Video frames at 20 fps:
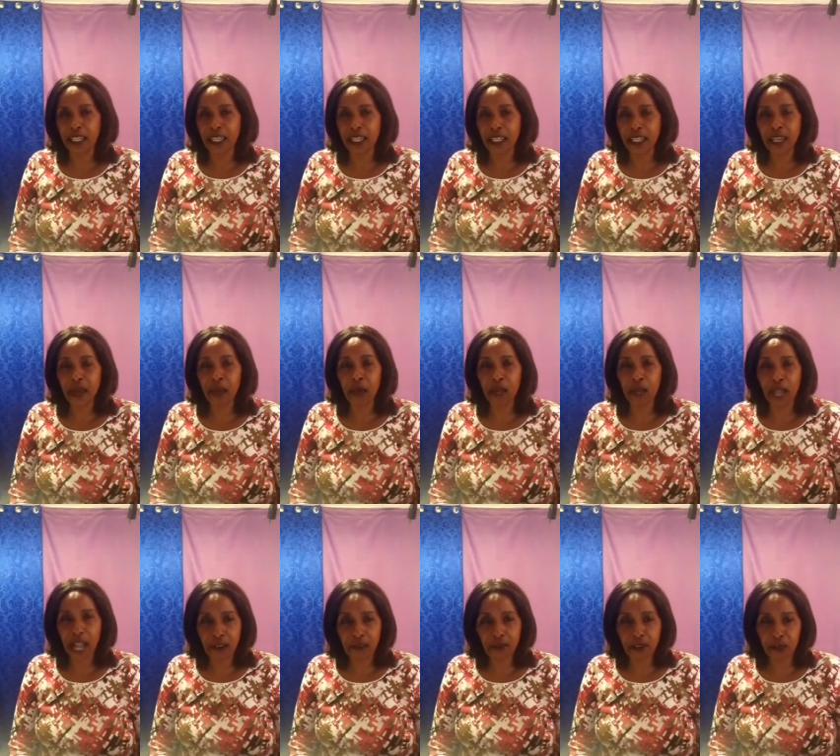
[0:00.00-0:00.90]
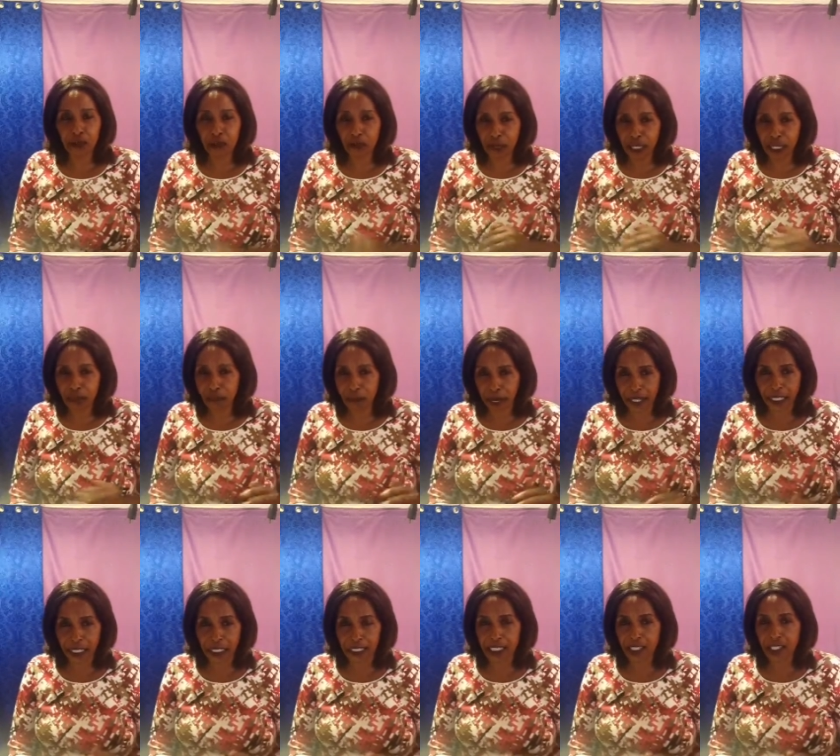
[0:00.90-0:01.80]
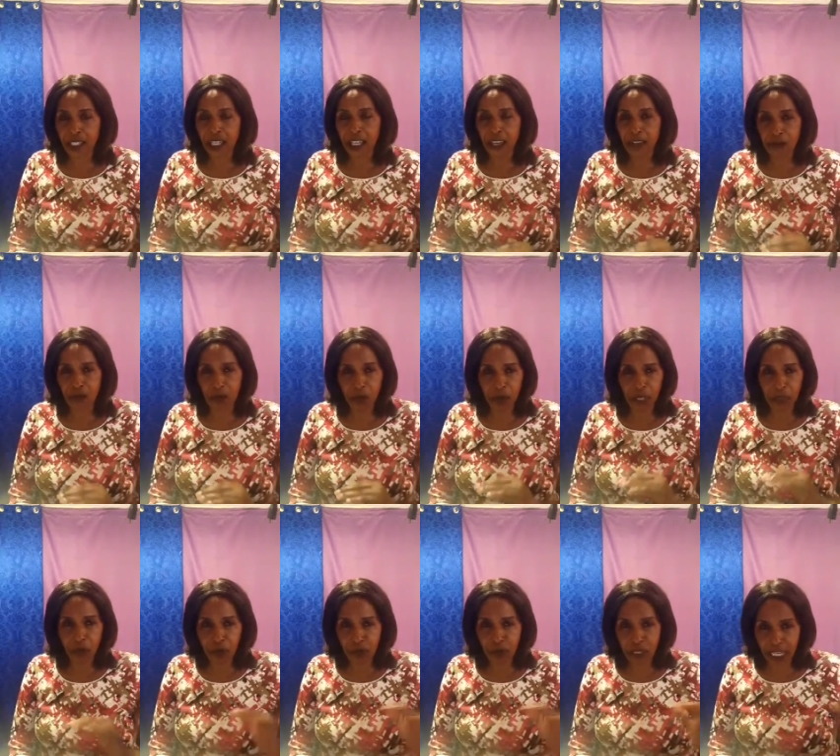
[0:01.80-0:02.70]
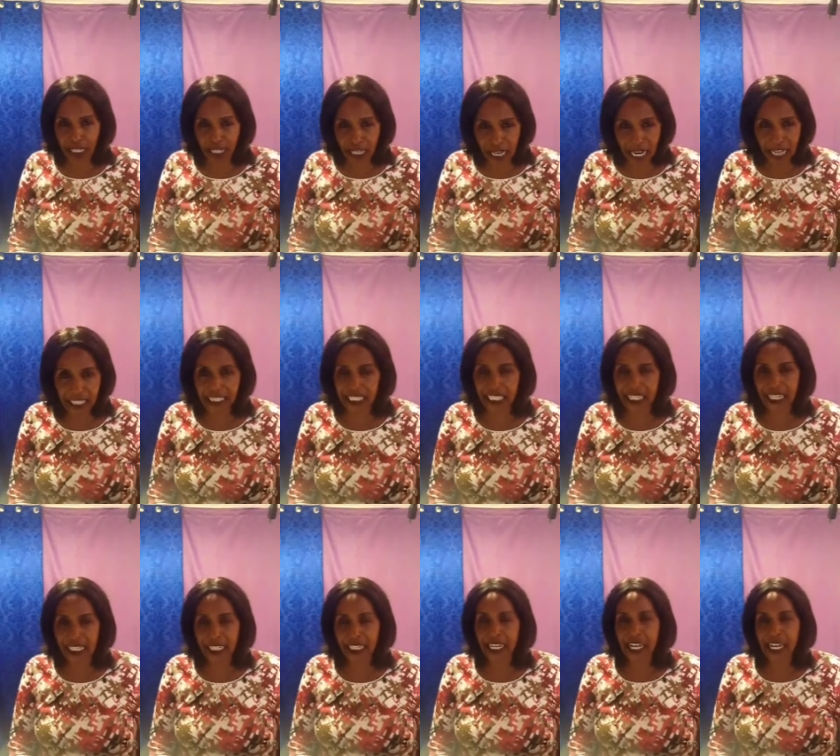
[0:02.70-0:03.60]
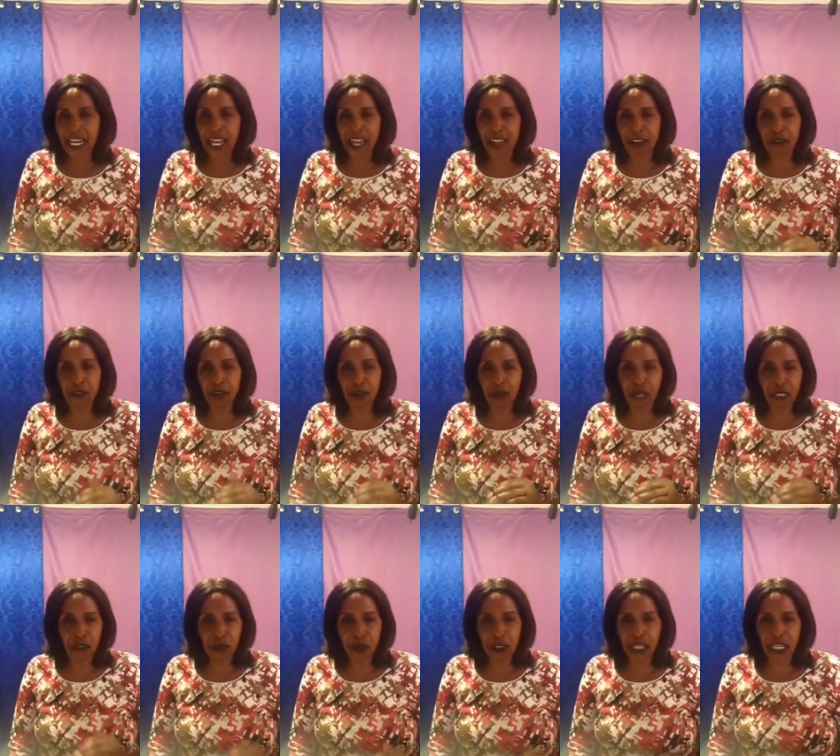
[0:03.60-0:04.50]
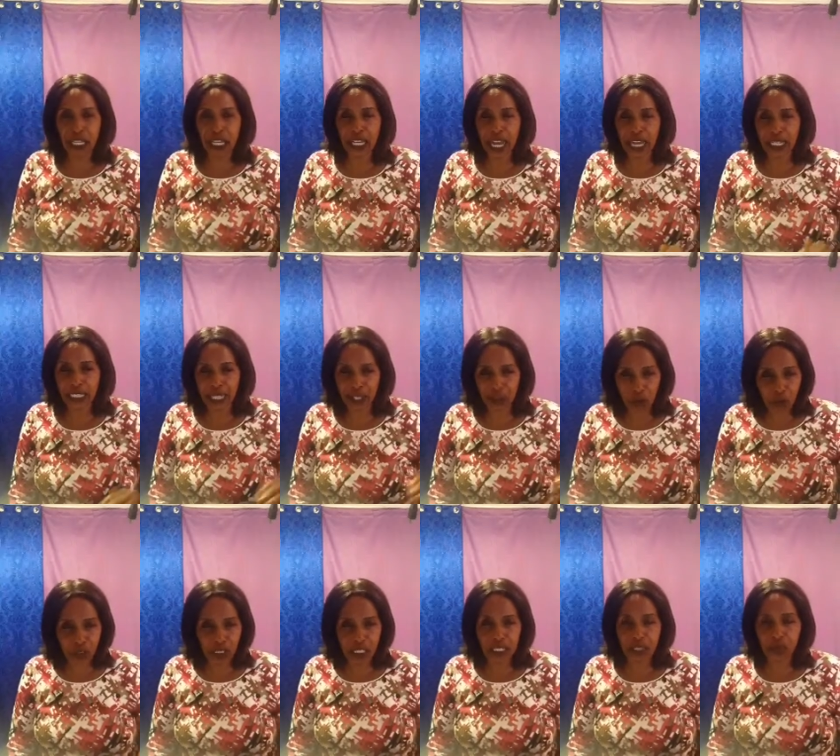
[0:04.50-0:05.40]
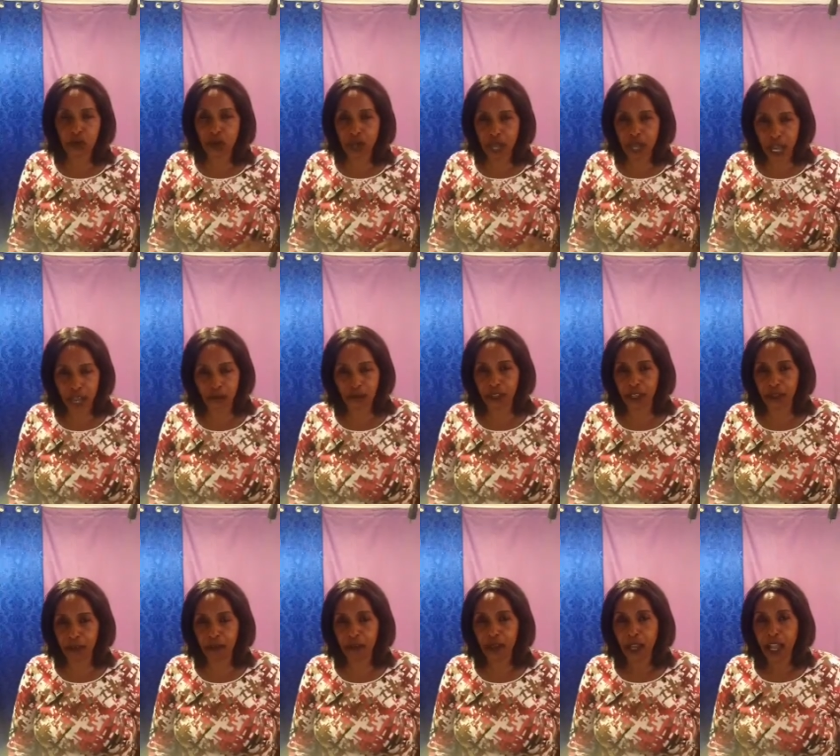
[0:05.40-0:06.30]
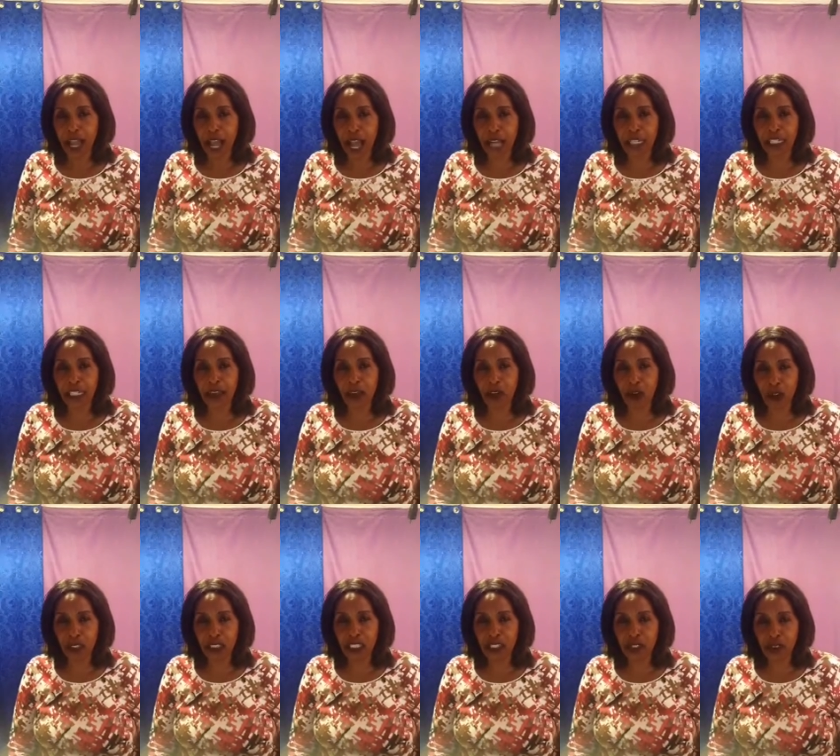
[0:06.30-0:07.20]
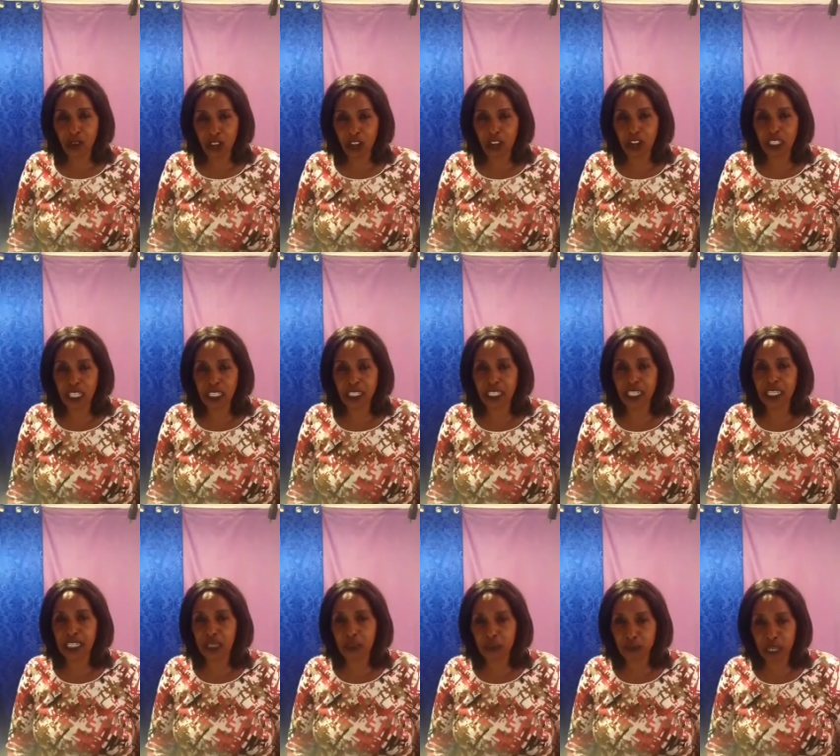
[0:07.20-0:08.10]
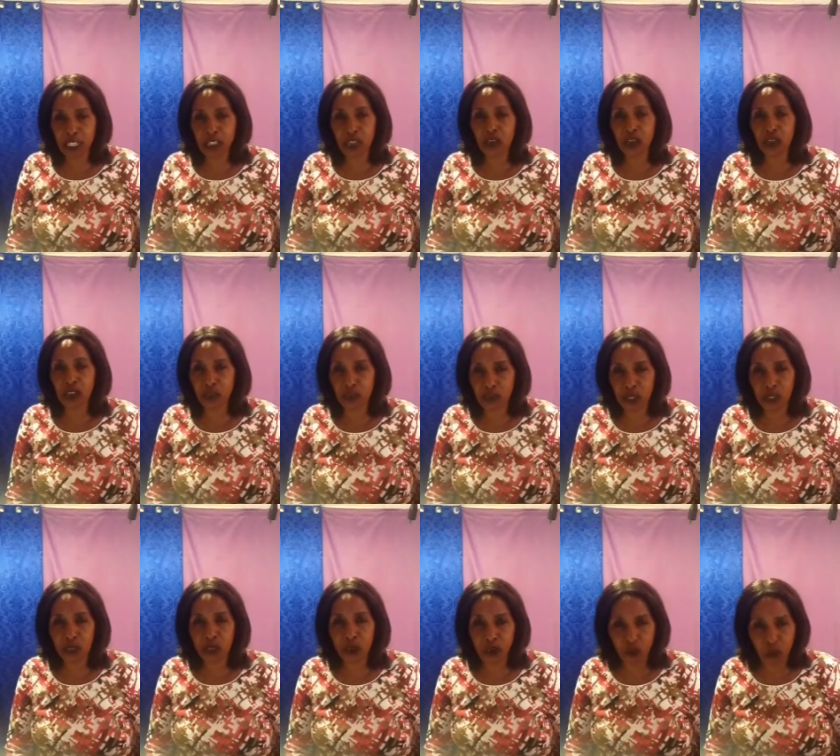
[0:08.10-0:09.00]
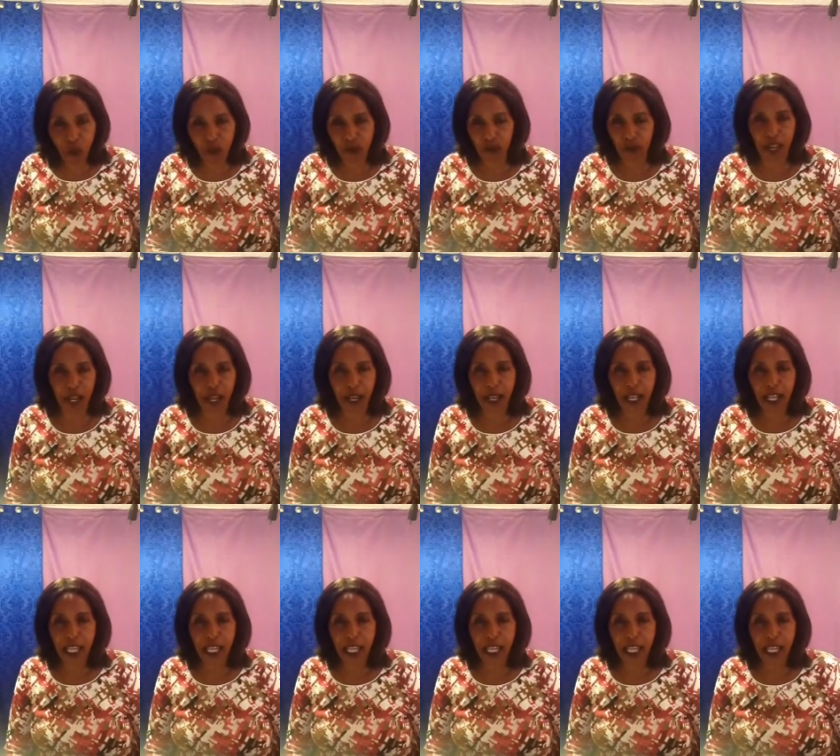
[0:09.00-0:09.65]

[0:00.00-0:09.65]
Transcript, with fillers: That we have so many package. If you want to take counseling, if you want to take other courses, we have them. And all these courses is based on spiritual warfare.